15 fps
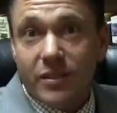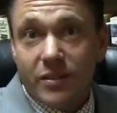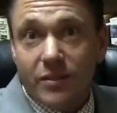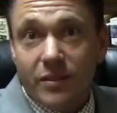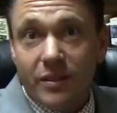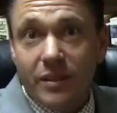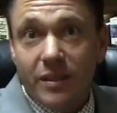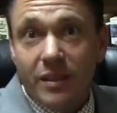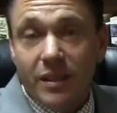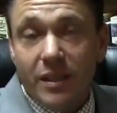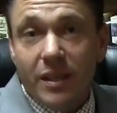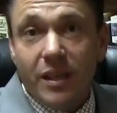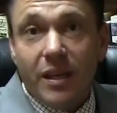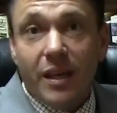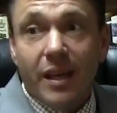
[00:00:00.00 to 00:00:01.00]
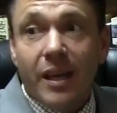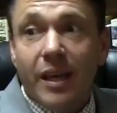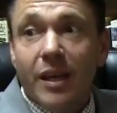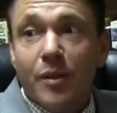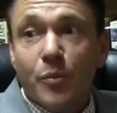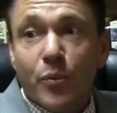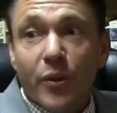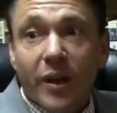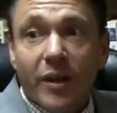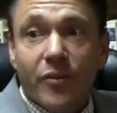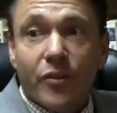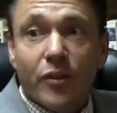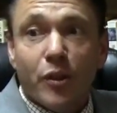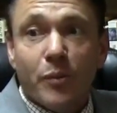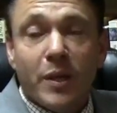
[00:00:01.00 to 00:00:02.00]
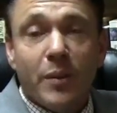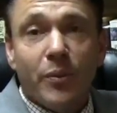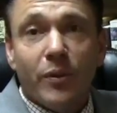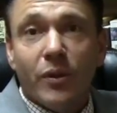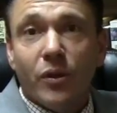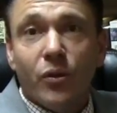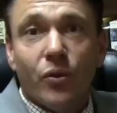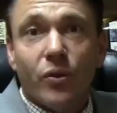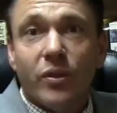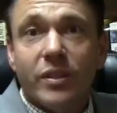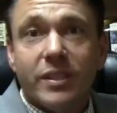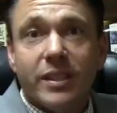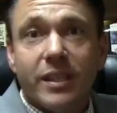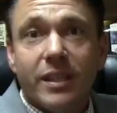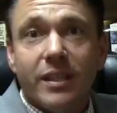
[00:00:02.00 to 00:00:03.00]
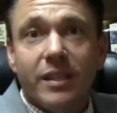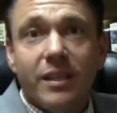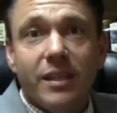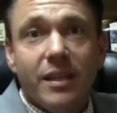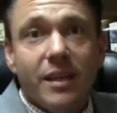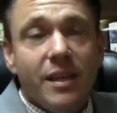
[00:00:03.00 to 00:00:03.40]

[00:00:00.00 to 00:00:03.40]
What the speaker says: zone and prayed for the people in quarantine.